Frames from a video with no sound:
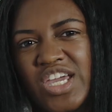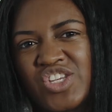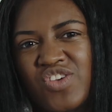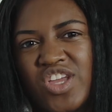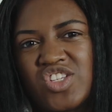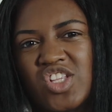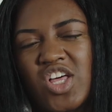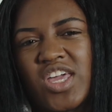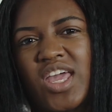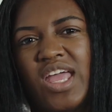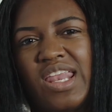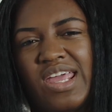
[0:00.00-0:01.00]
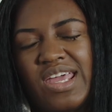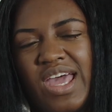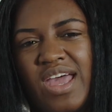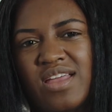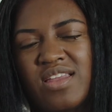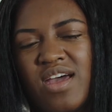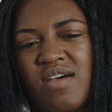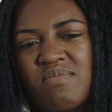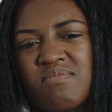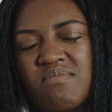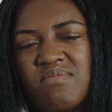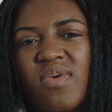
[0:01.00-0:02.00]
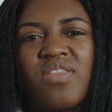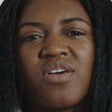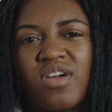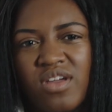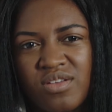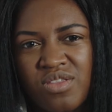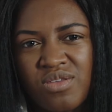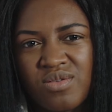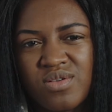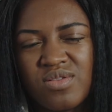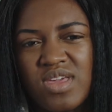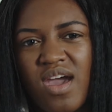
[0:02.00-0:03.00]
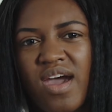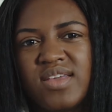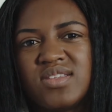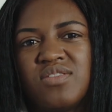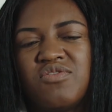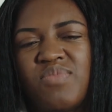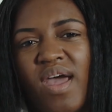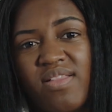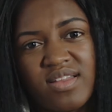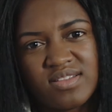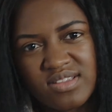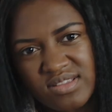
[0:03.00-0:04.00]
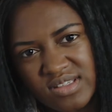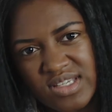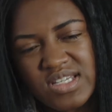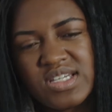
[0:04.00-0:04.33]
I try to look at, at um, motherhood through the eyes of balance